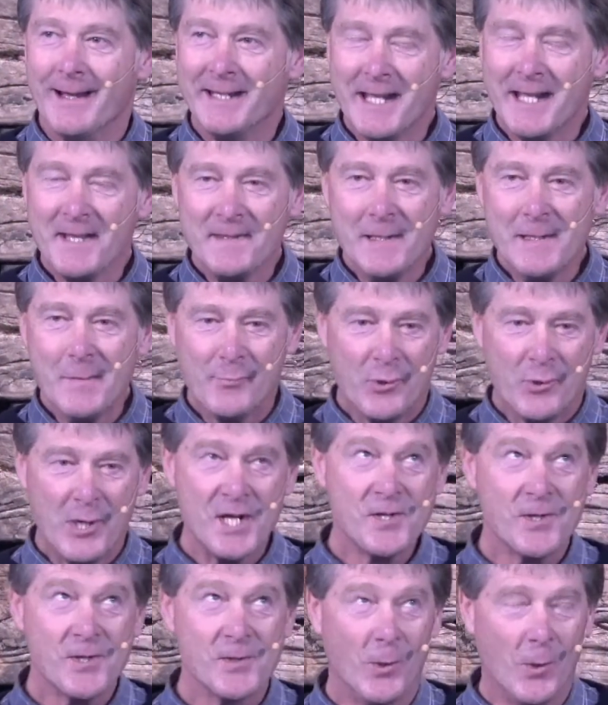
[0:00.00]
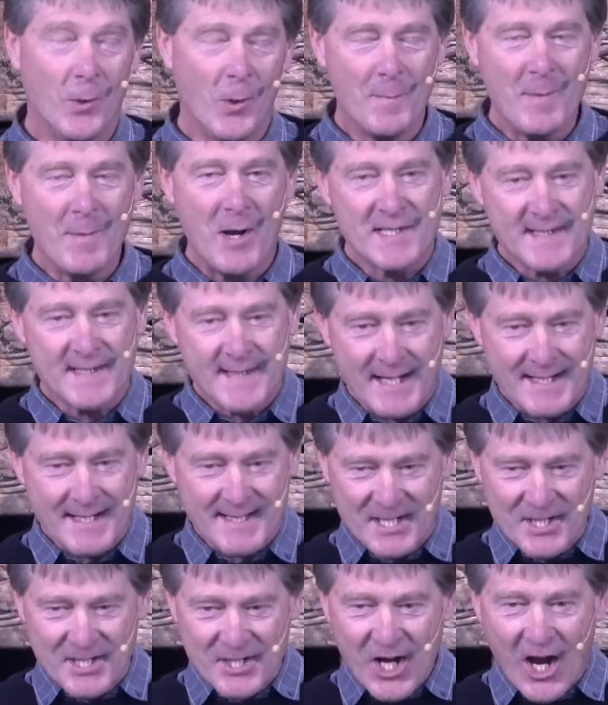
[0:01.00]
I get the impression almost that
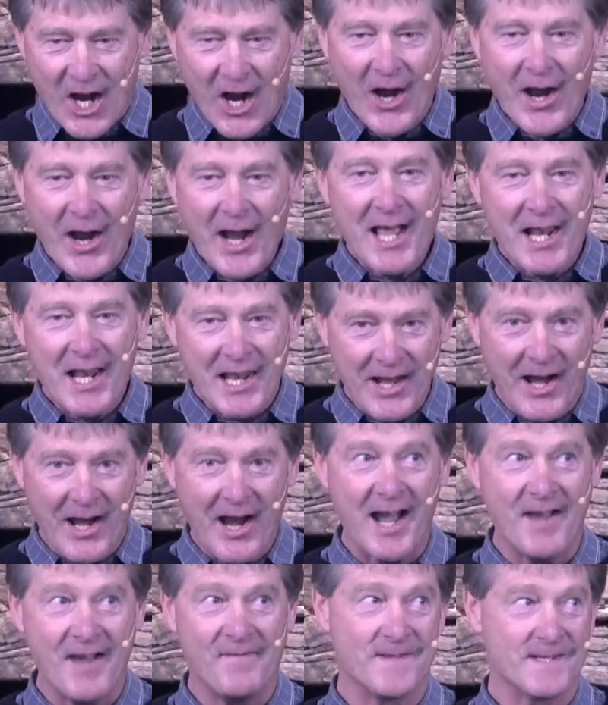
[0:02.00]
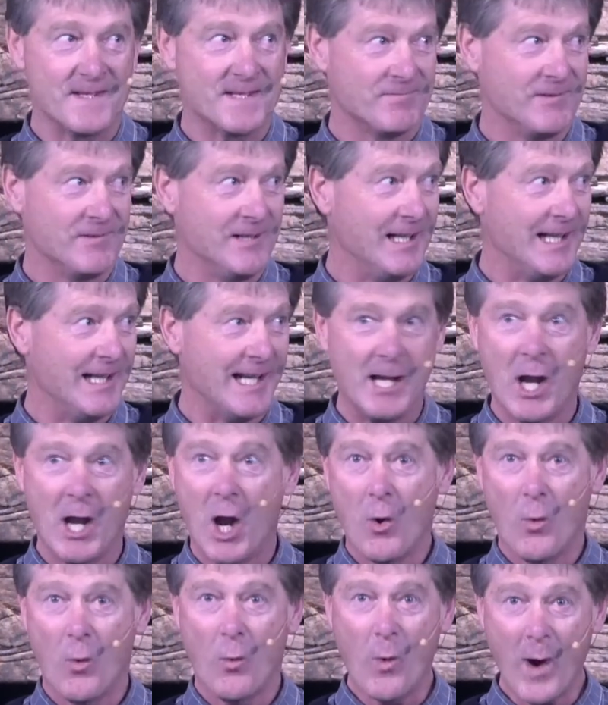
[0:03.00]
his entire life is really
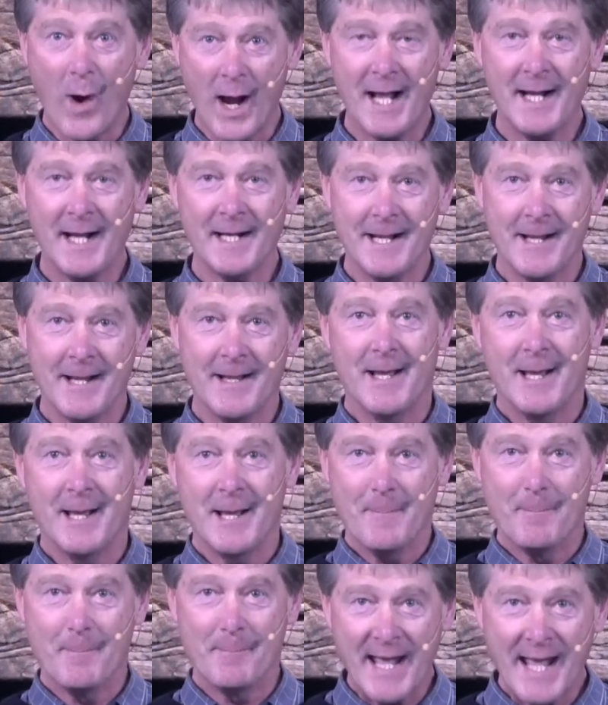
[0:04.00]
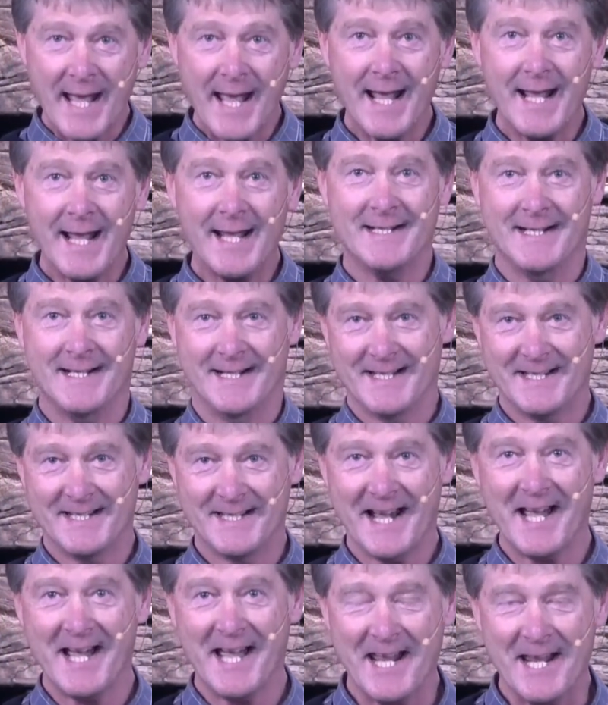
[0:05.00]
one bad
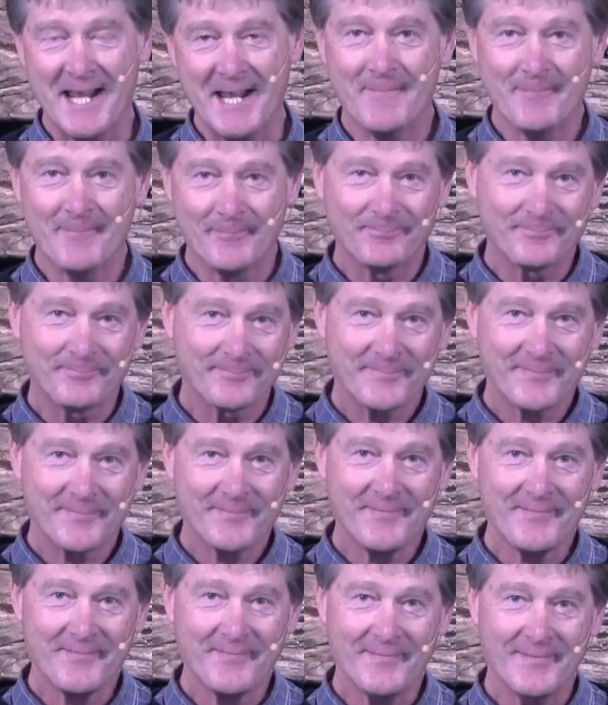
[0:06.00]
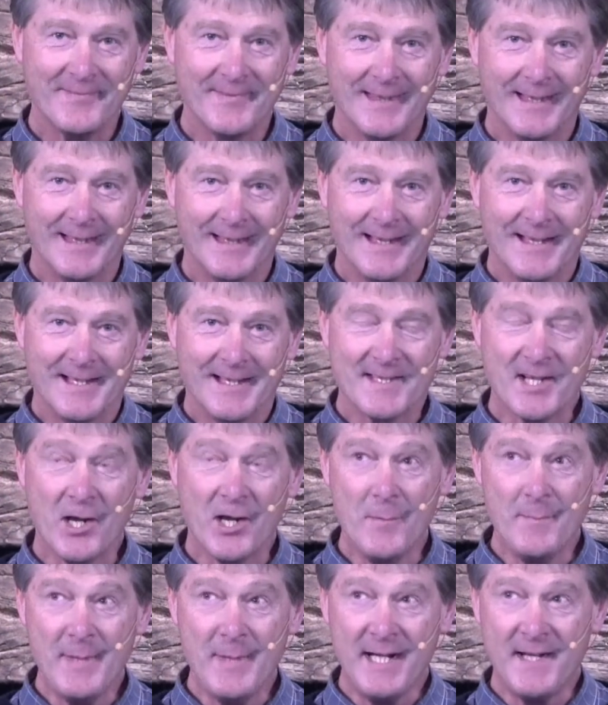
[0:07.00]
day.
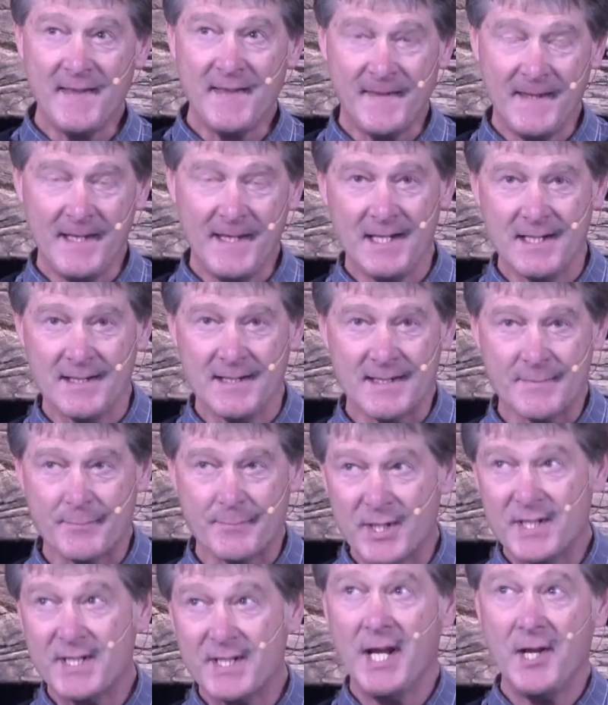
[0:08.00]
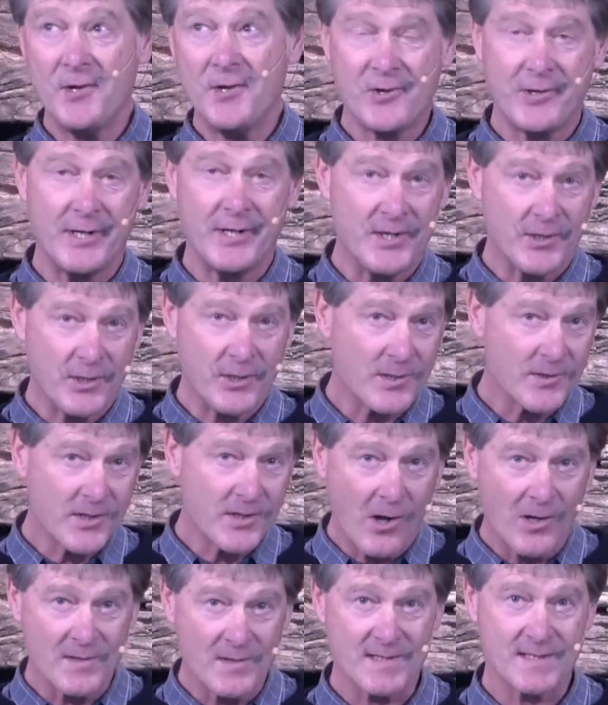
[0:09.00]
So many things potentially could
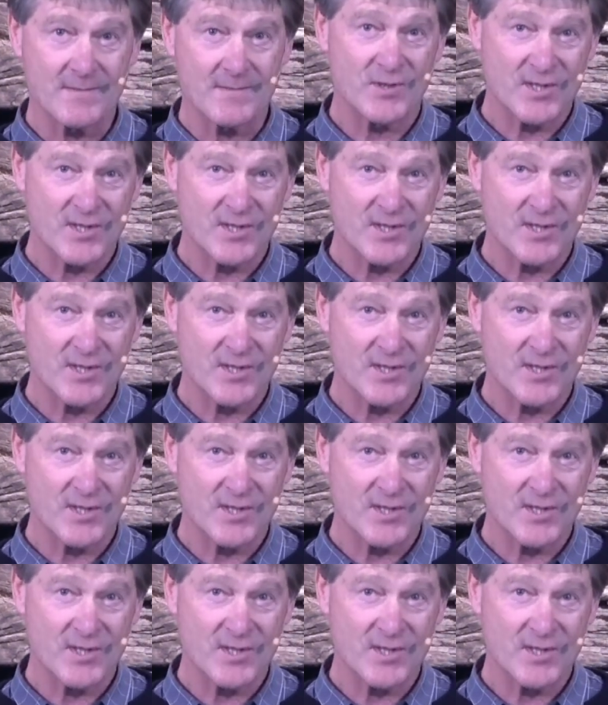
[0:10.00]
have gone